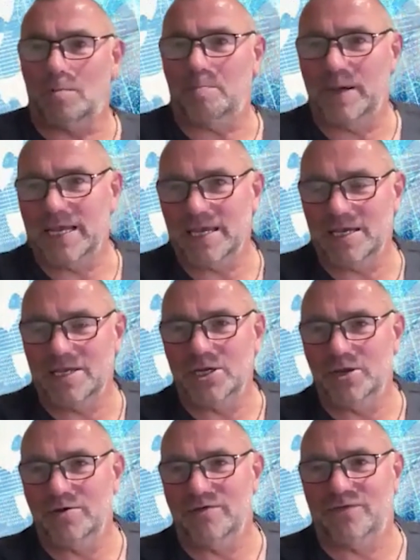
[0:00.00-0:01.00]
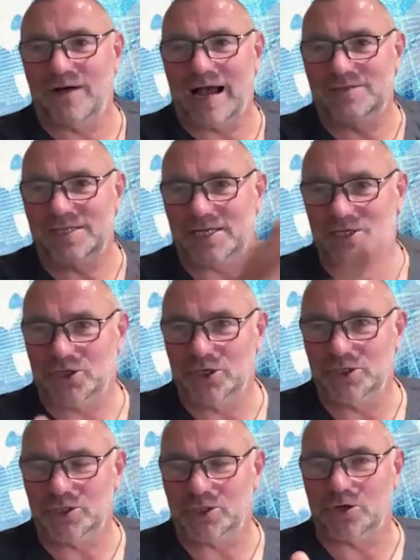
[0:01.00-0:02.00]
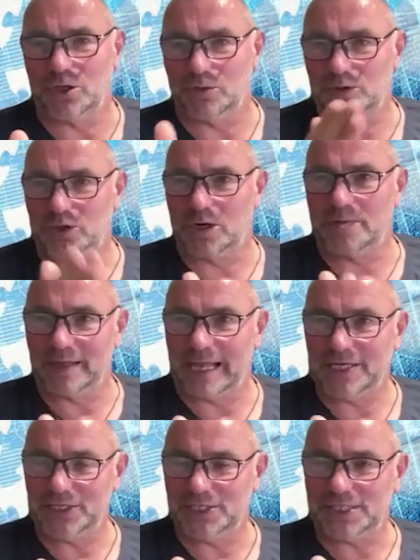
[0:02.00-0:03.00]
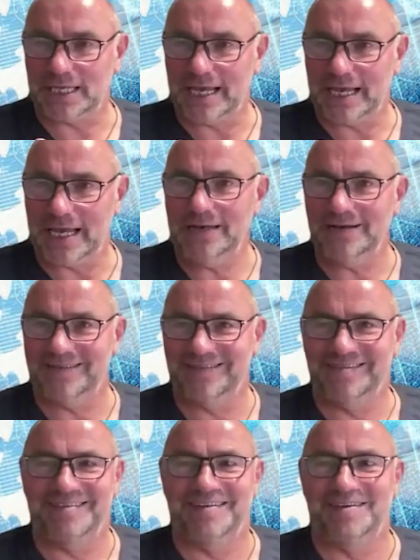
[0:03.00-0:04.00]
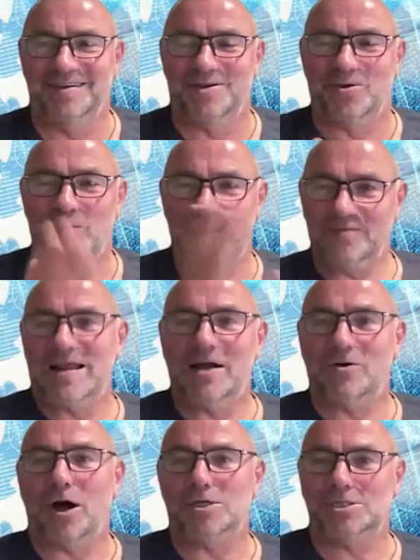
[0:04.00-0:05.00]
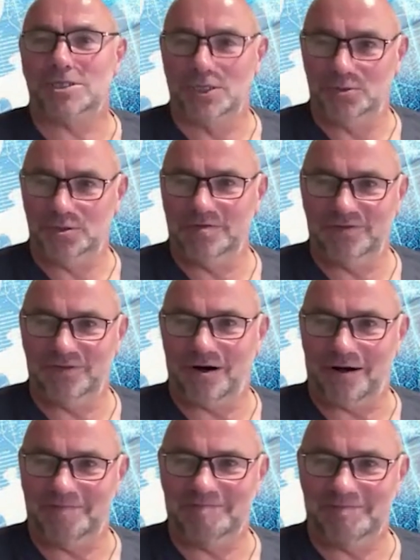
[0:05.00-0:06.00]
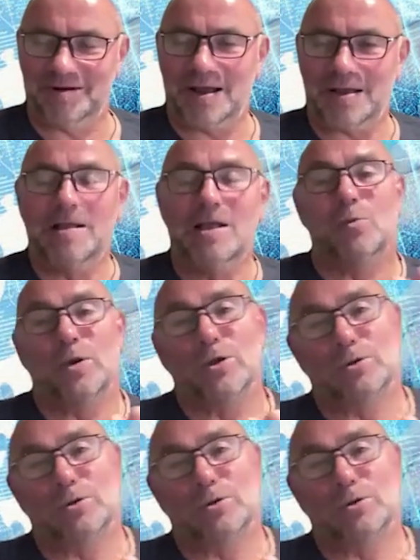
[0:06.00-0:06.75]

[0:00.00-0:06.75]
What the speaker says: what Peter knew 5-6 years ago that was going to be legislated, we've now got a solution for. Right.